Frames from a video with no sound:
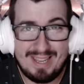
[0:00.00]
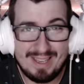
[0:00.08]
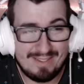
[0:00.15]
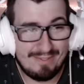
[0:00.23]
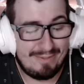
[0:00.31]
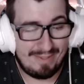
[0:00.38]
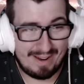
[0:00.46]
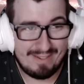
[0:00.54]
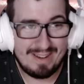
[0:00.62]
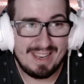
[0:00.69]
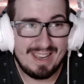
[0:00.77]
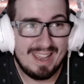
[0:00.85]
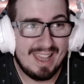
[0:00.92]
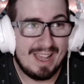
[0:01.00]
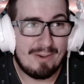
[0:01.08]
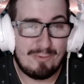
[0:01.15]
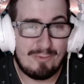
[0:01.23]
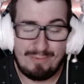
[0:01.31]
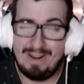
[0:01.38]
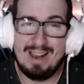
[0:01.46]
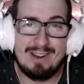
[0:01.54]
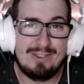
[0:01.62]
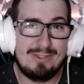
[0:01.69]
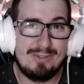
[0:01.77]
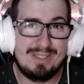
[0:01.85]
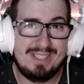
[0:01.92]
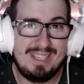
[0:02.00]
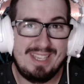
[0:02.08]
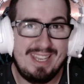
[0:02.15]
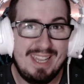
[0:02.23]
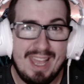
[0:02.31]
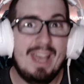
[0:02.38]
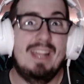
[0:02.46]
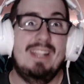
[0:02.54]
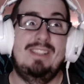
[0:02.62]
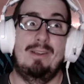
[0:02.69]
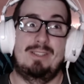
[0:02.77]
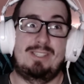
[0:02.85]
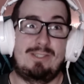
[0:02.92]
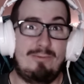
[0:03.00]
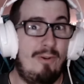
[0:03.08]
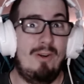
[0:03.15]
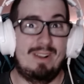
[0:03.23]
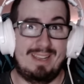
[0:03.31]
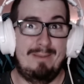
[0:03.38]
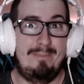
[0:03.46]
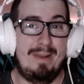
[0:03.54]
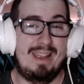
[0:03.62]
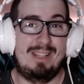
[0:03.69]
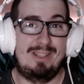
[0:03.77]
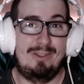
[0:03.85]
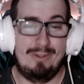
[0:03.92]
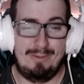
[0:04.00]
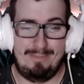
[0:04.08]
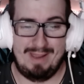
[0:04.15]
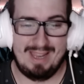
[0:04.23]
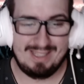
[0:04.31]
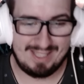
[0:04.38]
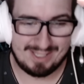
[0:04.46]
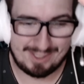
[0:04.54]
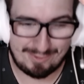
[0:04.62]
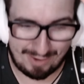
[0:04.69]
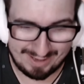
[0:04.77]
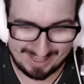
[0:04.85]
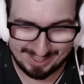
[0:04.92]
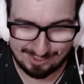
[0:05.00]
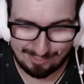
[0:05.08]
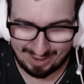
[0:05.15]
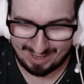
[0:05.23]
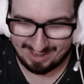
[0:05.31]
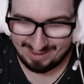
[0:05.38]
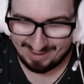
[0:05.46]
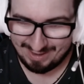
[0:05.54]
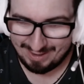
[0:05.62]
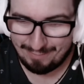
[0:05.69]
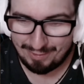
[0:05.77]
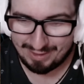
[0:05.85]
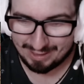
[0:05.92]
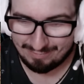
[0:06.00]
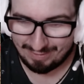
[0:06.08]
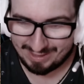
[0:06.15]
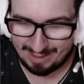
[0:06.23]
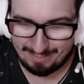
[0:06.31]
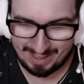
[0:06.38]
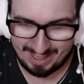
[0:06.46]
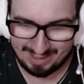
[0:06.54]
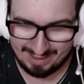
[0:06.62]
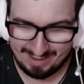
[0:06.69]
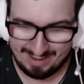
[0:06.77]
very rare to see the strong and big dude being the strongest man, if you get what I mean.